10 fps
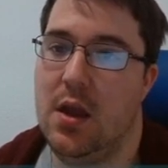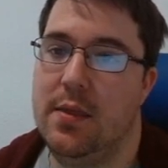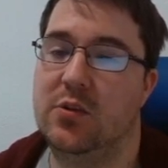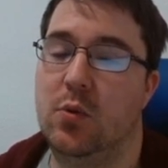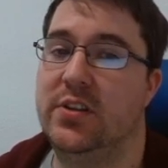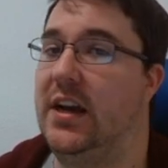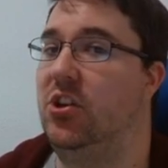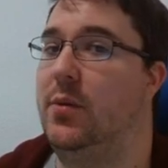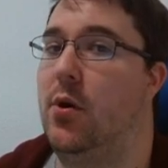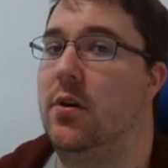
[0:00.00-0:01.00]
This one's
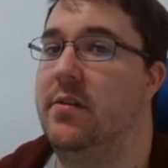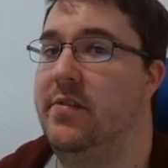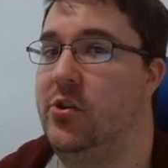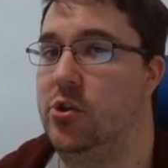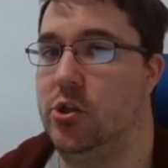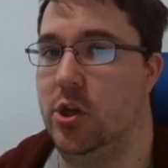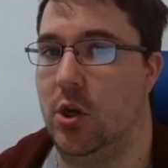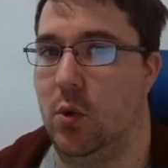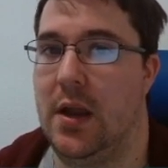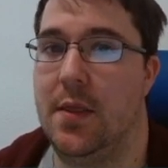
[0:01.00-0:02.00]
actually part of Division
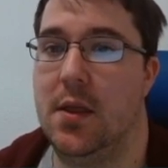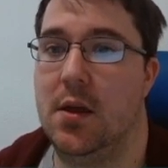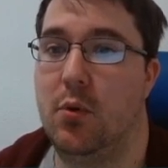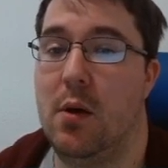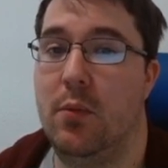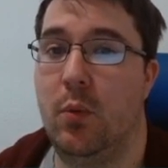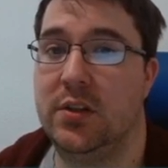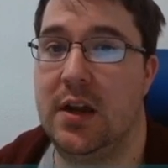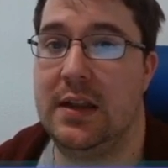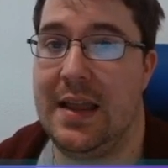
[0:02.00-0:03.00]
2. Now, the problem we
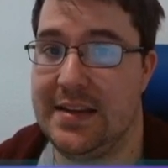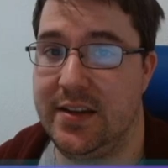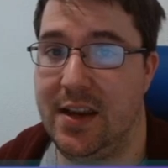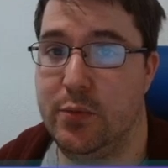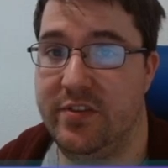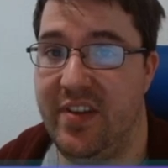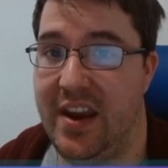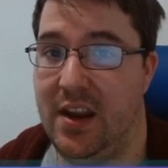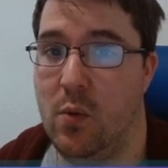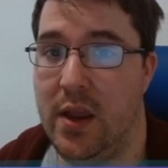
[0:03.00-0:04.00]
worked on last time was
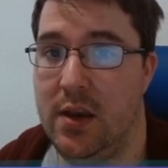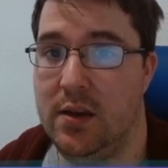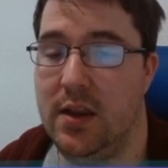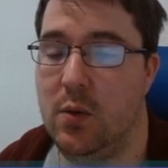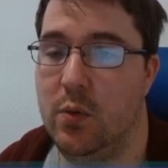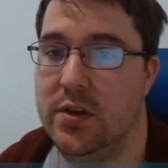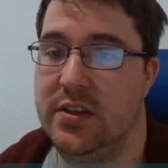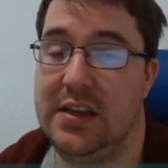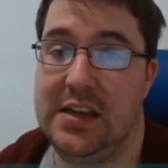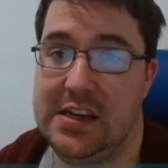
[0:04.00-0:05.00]
fading wind. It was
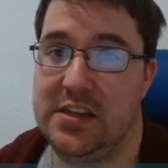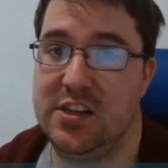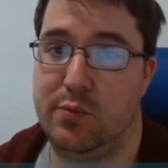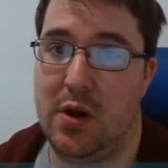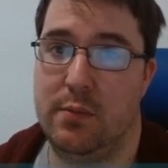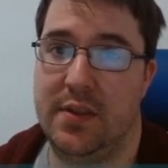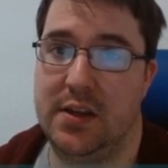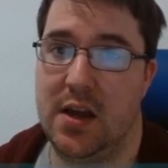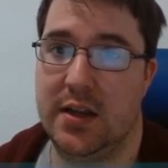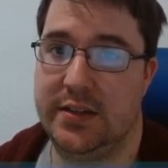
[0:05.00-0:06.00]
the easiest problem in the
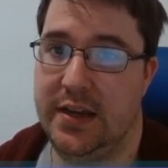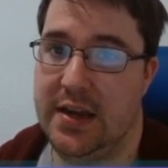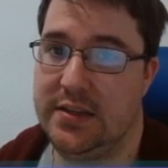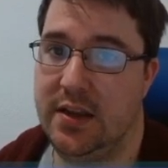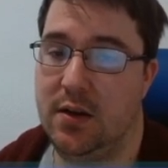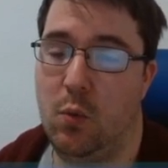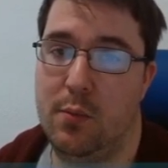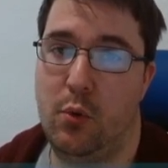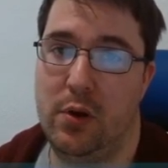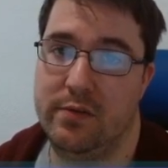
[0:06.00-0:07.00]
contest at a
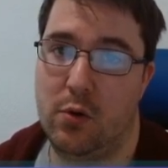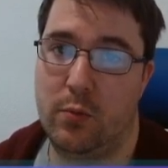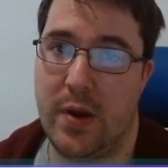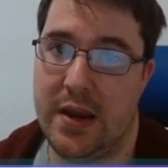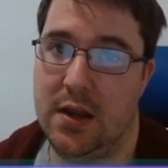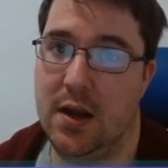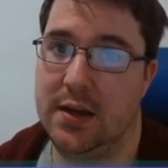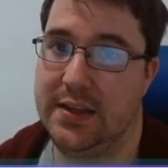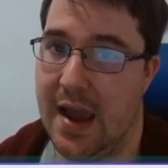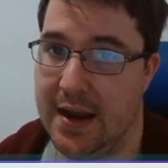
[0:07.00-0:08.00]
1.4 rating
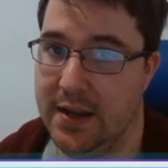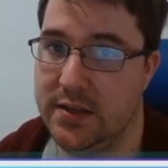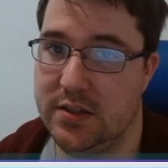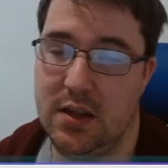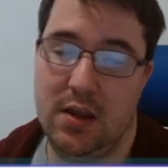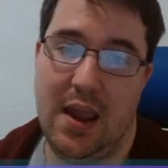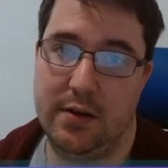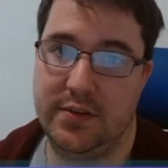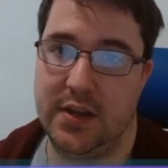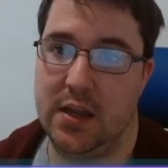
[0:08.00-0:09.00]
on Caddis out
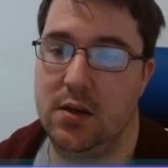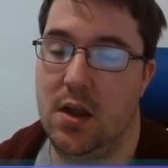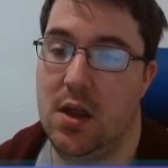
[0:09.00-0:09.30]
of 10.